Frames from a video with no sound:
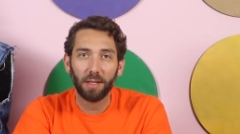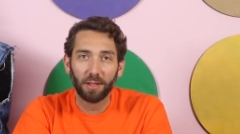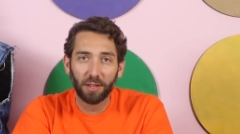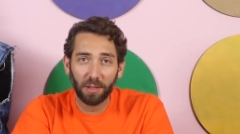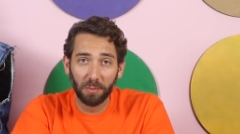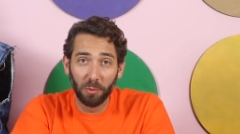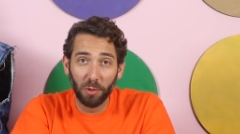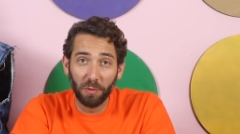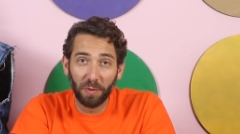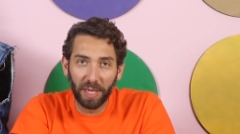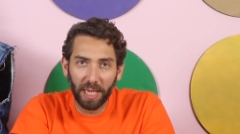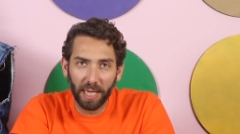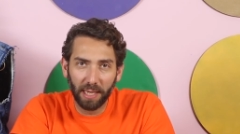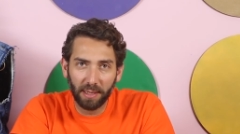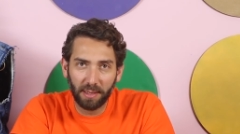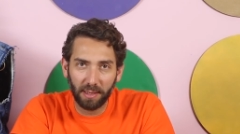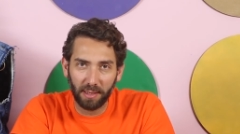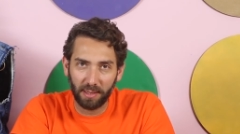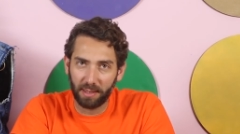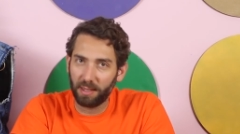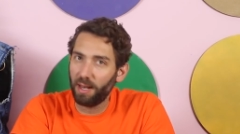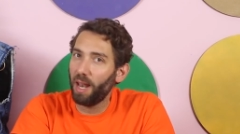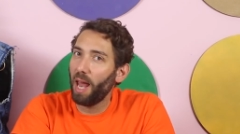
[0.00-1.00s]
The Movea Kit
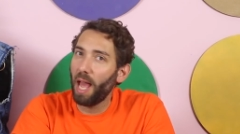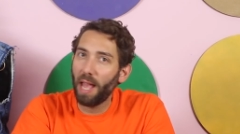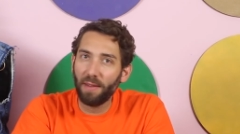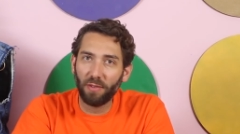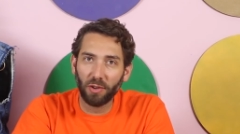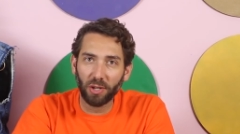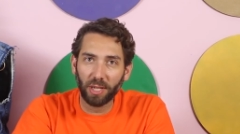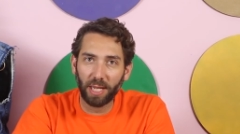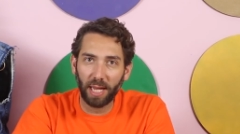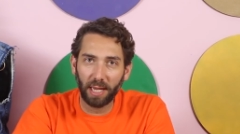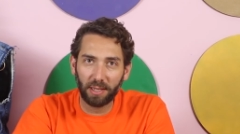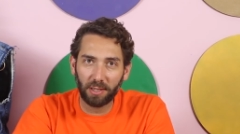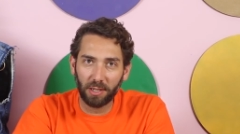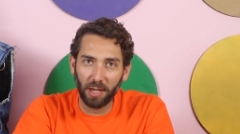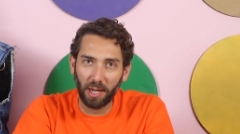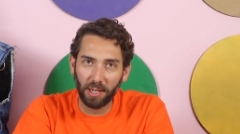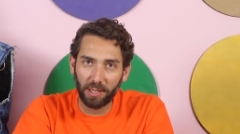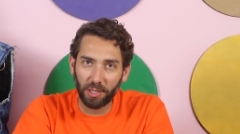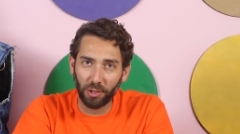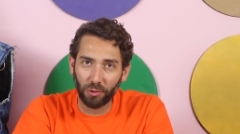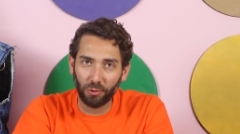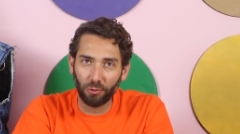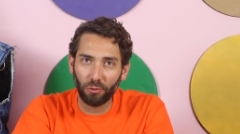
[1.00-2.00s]
is live on
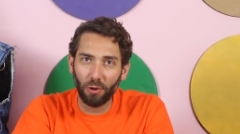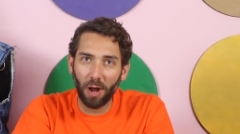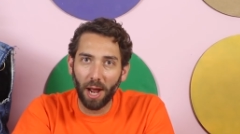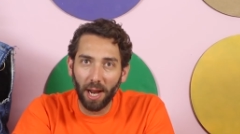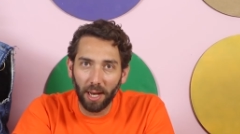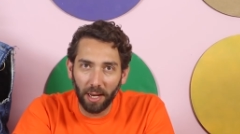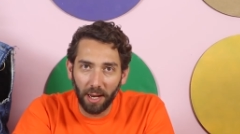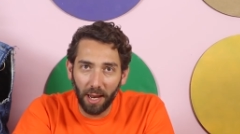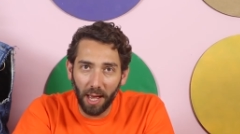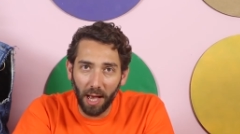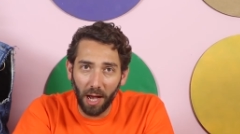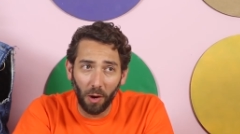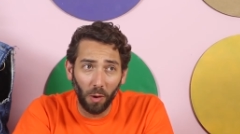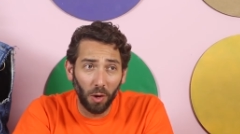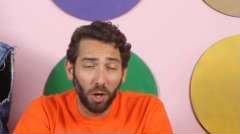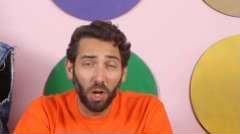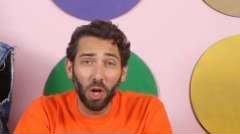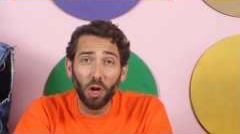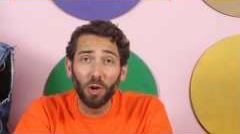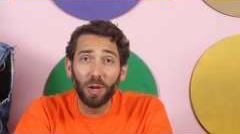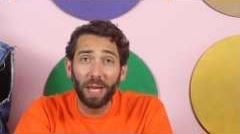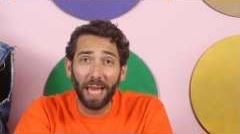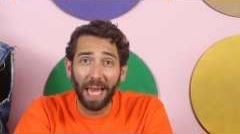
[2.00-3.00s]
Kickstarter right now.
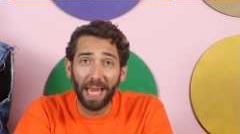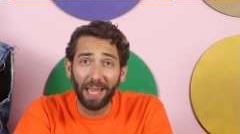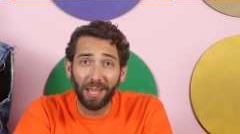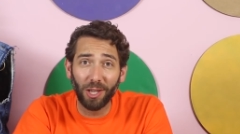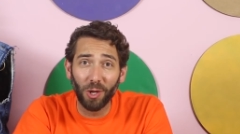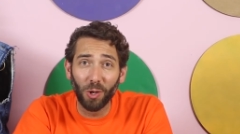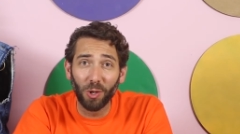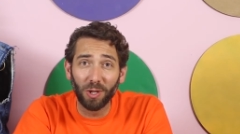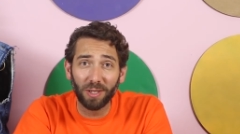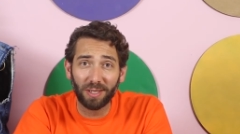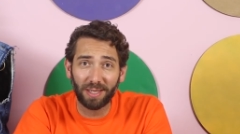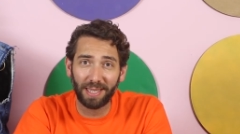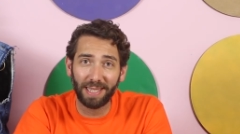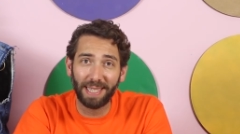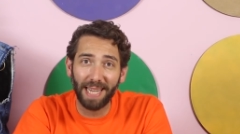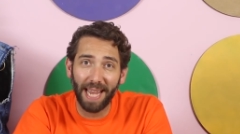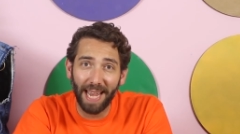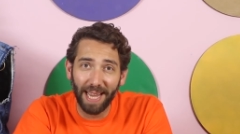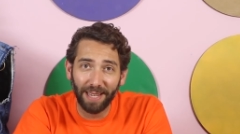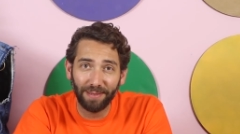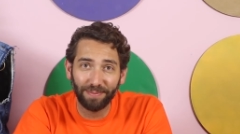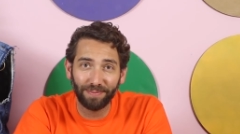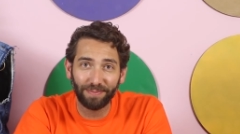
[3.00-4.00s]
Go get yours
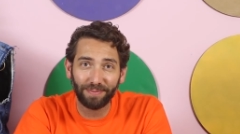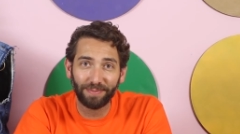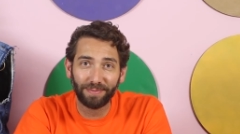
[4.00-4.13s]
today.